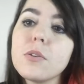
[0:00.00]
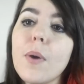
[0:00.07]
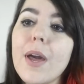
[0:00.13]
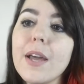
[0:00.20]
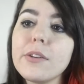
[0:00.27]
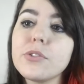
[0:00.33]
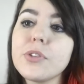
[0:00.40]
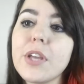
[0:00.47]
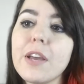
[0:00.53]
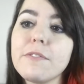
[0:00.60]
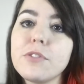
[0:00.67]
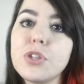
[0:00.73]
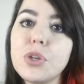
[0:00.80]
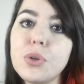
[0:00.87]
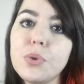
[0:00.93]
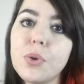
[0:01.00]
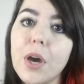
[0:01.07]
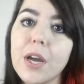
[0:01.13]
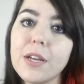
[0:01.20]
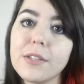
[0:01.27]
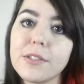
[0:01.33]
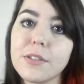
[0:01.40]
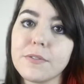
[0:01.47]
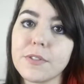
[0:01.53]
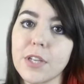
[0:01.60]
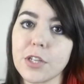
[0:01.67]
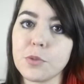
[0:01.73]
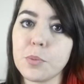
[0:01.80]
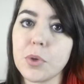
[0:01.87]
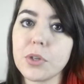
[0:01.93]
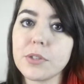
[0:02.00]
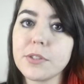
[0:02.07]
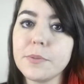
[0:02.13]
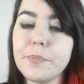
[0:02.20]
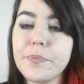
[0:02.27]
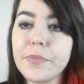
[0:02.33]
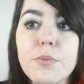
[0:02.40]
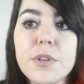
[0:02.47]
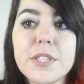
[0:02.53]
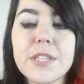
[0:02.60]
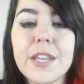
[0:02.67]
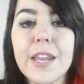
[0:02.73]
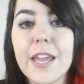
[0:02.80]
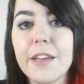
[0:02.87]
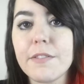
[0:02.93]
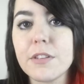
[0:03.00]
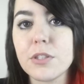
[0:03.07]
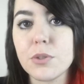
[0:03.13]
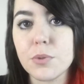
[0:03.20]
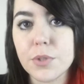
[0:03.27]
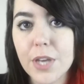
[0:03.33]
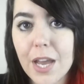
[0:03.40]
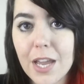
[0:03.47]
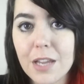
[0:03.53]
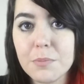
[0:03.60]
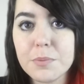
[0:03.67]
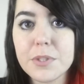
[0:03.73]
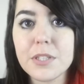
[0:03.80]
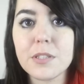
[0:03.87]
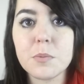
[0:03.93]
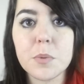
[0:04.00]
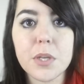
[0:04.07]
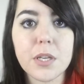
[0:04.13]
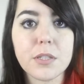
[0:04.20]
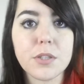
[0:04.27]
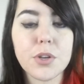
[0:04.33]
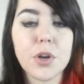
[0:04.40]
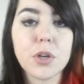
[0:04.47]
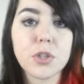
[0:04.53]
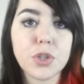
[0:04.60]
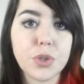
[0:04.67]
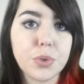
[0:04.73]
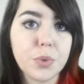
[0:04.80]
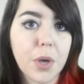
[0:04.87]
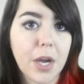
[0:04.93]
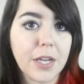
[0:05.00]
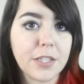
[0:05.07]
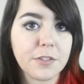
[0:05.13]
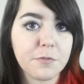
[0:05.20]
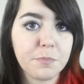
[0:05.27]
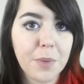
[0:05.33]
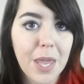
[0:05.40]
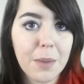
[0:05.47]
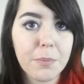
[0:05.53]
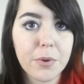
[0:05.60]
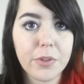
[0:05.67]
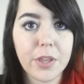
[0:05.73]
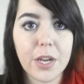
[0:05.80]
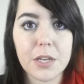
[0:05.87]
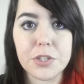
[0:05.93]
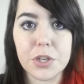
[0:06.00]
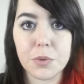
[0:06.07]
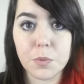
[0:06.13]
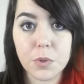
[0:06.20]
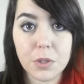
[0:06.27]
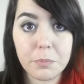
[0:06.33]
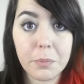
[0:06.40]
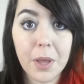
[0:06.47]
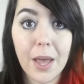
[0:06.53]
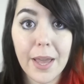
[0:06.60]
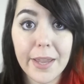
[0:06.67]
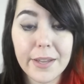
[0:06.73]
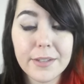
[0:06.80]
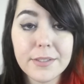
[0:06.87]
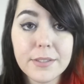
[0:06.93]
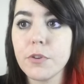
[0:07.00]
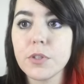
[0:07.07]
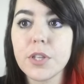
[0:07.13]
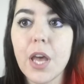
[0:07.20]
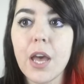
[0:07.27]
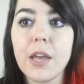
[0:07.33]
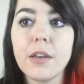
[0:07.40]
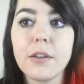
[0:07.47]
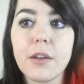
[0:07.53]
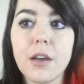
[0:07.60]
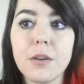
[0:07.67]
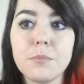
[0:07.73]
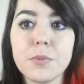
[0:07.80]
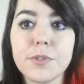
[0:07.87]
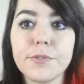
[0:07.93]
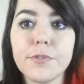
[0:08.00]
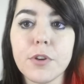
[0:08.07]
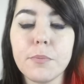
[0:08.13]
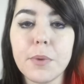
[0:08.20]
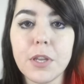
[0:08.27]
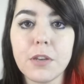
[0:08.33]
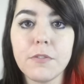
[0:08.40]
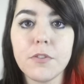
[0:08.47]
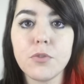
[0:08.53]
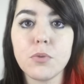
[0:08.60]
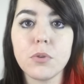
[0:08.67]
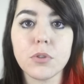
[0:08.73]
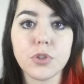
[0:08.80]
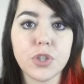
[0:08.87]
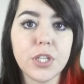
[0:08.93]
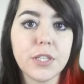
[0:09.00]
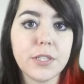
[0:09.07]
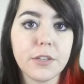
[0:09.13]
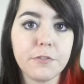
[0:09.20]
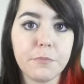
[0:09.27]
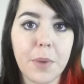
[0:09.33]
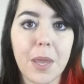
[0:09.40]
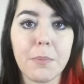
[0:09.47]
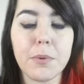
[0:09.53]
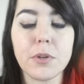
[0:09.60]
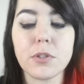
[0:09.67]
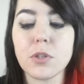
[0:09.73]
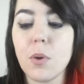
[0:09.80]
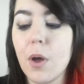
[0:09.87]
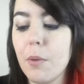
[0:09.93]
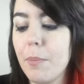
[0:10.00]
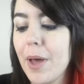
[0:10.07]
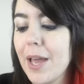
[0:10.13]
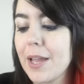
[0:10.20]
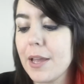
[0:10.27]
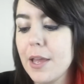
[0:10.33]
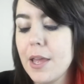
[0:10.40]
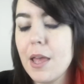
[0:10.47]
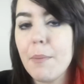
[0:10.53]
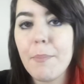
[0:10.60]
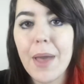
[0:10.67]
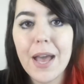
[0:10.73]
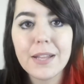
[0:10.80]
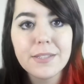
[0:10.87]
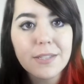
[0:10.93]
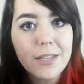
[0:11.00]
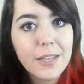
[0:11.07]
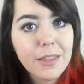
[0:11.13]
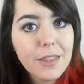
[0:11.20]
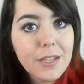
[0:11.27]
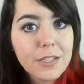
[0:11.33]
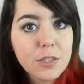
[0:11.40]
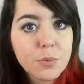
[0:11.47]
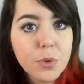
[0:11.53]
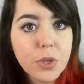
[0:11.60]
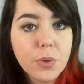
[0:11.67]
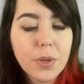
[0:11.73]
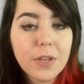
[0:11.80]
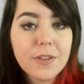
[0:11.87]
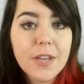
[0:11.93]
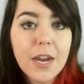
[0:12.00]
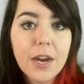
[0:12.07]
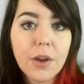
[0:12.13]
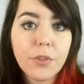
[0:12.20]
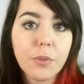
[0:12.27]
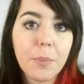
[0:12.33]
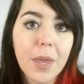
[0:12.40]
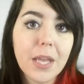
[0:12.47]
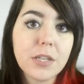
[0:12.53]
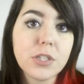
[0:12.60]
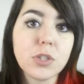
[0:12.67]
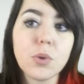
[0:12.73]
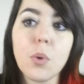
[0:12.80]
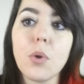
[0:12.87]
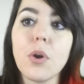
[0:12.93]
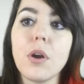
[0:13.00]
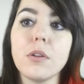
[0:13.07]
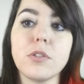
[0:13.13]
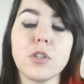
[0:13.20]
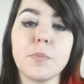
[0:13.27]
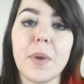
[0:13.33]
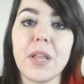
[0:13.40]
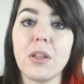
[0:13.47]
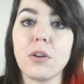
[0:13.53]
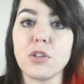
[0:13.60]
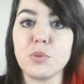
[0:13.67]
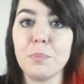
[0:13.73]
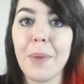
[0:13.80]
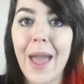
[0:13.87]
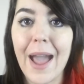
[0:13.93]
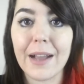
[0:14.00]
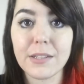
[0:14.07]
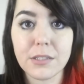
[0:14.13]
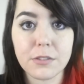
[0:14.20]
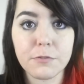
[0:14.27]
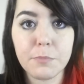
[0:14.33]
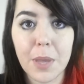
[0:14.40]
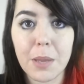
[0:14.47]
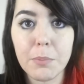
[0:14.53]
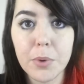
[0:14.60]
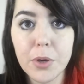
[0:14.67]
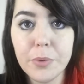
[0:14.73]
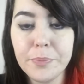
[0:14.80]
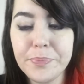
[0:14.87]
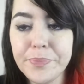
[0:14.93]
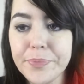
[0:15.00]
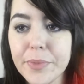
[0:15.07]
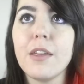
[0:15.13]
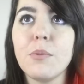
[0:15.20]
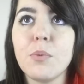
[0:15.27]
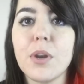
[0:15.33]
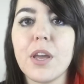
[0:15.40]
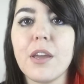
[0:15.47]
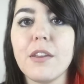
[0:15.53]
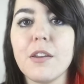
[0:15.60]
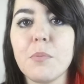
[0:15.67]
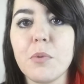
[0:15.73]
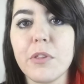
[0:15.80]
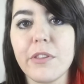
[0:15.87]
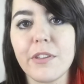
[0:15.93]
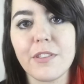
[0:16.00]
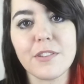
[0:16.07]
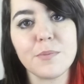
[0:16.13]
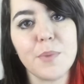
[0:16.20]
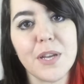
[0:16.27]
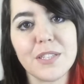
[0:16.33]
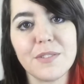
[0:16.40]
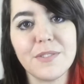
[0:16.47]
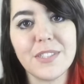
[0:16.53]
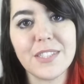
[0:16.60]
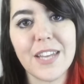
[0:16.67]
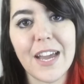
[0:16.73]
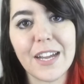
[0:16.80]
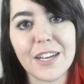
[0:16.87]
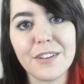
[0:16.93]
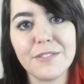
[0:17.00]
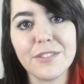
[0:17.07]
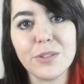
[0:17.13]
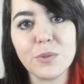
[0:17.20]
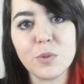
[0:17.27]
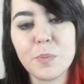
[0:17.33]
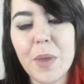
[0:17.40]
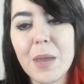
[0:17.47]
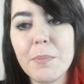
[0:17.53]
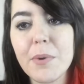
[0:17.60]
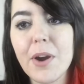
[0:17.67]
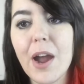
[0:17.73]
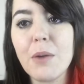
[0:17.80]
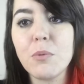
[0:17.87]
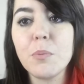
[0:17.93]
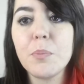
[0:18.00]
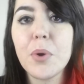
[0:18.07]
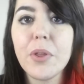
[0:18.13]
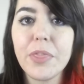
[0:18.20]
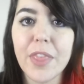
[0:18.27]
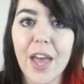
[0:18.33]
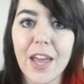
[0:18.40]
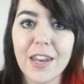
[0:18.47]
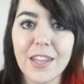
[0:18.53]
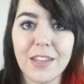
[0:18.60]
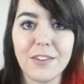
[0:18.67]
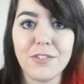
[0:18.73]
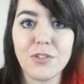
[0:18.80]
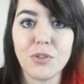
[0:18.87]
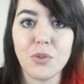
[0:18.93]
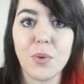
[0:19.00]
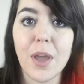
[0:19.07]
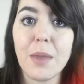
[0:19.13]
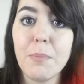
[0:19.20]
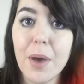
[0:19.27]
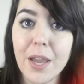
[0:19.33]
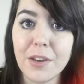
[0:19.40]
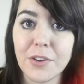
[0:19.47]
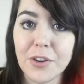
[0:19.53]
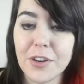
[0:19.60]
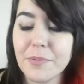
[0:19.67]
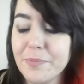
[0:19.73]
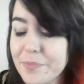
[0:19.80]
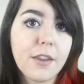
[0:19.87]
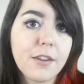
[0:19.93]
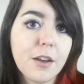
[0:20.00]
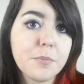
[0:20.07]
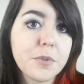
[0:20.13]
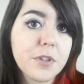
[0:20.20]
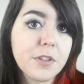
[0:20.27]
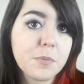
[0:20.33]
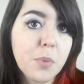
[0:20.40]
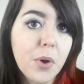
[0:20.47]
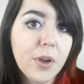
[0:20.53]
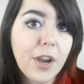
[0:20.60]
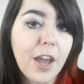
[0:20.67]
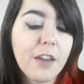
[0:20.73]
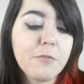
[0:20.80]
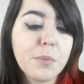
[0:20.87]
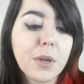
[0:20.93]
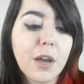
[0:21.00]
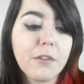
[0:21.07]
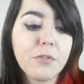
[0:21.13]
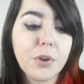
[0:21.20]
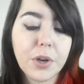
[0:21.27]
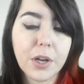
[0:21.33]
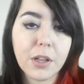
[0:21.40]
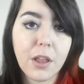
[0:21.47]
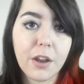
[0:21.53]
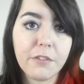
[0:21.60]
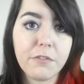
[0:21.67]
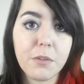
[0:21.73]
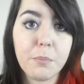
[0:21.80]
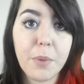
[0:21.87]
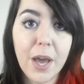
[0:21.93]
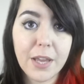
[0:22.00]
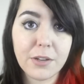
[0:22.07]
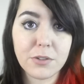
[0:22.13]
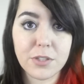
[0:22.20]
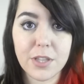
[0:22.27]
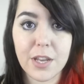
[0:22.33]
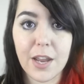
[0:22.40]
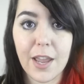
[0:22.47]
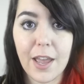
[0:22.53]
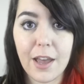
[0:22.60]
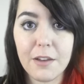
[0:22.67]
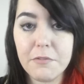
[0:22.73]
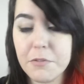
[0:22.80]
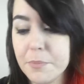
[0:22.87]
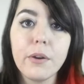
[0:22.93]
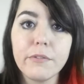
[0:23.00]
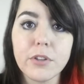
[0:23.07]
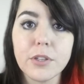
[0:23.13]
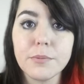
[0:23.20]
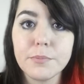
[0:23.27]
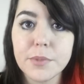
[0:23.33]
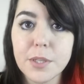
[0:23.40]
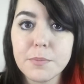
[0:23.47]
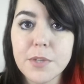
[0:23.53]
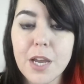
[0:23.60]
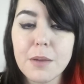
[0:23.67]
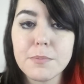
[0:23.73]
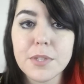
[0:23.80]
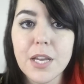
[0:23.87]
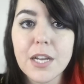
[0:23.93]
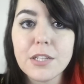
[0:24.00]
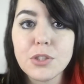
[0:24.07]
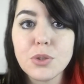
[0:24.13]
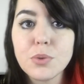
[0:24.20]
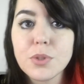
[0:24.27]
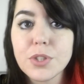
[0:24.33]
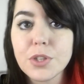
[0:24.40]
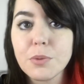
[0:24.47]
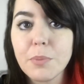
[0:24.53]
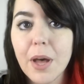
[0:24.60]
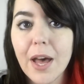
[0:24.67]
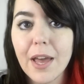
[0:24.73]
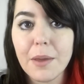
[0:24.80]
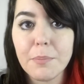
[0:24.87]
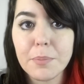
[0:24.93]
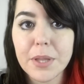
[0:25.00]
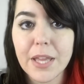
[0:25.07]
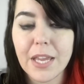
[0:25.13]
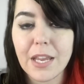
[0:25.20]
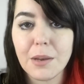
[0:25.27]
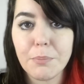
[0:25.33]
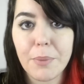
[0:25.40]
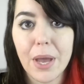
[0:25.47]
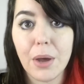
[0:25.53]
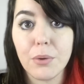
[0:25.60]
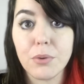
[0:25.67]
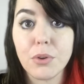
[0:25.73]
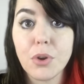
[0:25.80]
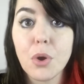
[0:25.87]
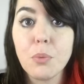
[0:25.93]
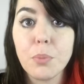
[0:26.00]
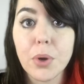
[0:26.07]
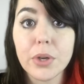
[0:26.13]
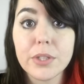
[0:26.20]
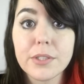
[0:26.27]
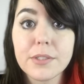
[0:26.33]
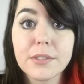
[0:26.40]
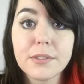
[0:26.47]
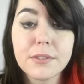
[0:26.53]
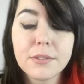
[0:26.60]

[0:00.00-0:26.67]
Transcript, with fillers: So I actually have two kinds of sketchbooks, and the reason that I have these two types is because there are two kinds of paper that I generally buy. The first kind comes from individual sheets of paper, so I'll buy pads like this where you can tear out the pages, or I'll just buy large packs of paper, and then when I end up with like this massive stack of loose paper, I will put that into a binder. And up to this point I have been covering a lot of the binders that I have. However, sometimes I do still buy plain bound notebooks.